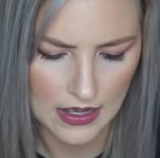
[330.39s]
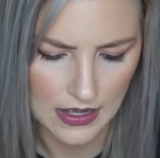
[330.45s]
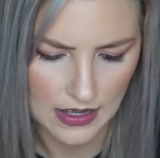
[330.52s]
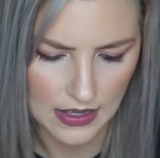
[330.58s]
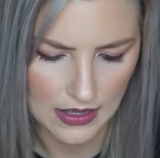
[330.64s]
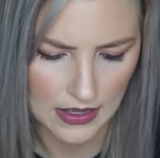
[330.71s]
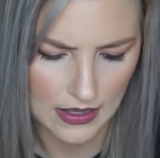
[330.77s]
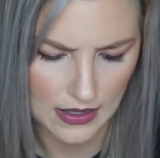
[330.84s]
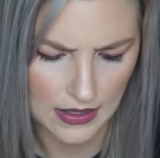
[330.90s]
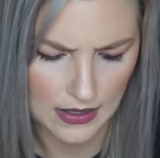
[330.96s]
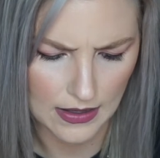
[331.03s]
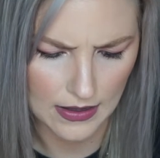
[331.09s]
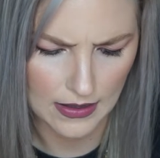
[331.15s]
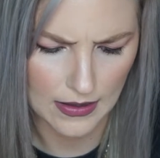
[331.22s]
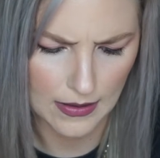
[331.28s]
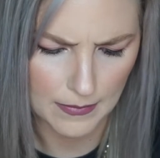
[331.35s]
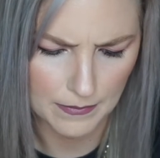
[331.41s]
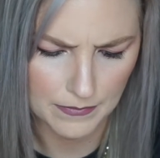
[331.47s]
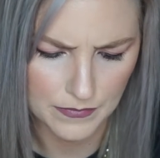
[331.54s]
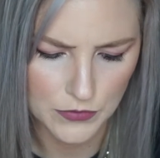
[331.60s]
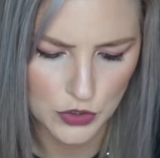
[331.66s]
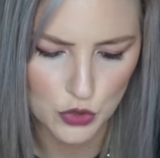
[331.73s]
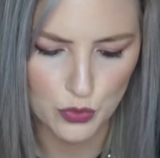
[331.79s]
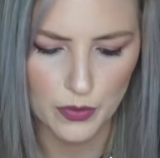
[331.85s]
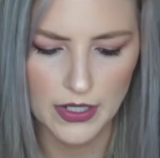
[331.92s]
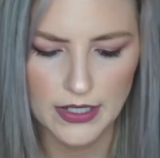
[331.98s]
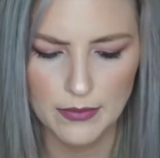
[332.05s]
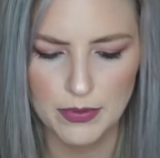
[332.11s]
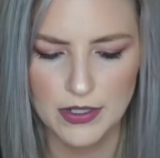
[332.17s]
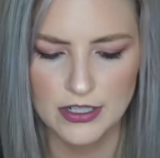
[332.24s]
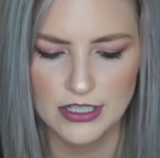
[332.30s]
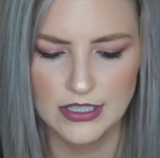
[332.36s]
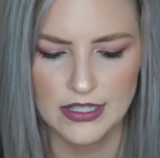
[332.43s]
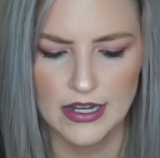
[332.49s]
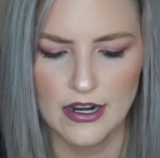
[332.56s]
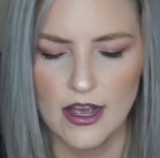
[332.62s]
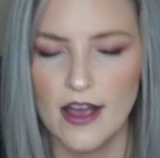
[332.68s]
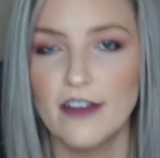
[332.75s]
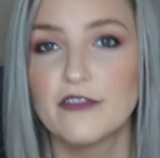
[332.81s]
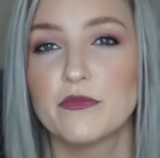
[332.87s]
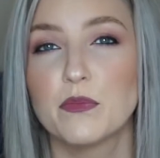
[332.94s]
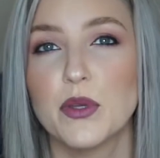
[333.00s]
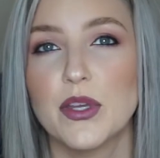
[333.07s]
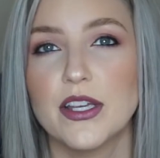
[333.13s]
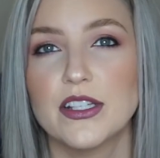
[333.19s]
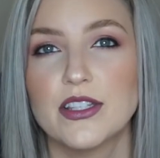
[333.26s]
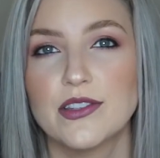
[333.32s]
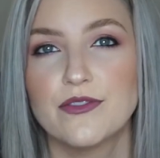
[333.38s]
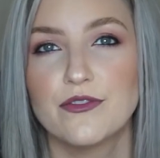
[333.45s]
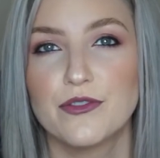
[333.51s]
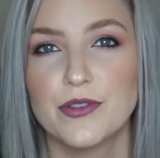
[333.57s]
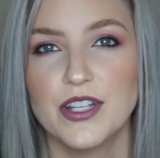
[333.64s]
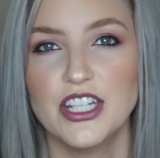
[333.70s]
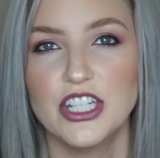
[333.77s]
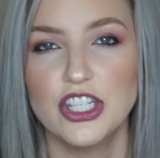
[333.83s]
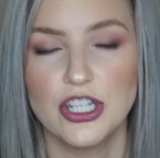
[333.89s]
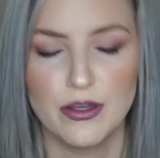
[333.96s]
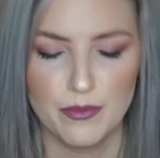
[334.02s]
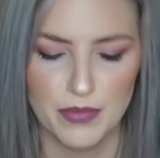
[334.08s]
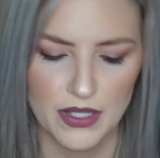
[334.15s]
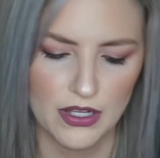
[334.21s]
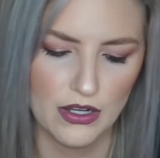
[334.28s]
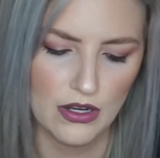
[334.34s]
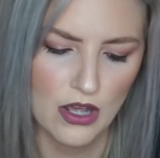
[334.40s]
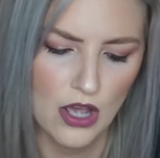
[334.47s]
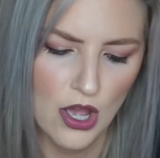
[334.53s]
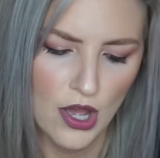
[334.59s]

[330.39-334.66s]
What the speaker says: 20% off plus free shipping